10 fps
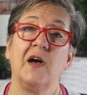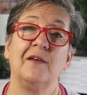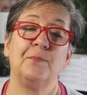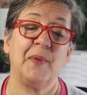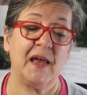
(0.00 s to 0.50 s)

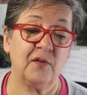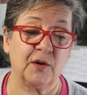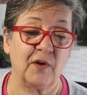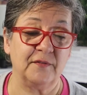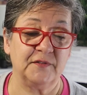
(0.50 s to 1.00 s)
have
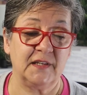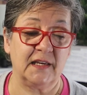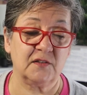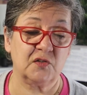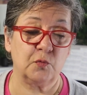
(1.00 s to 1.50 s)
paragraph
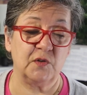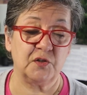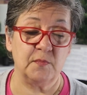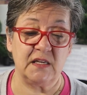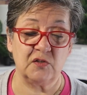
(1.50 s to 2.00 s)
text,
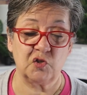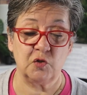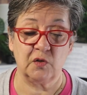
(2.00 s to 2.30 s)
which means you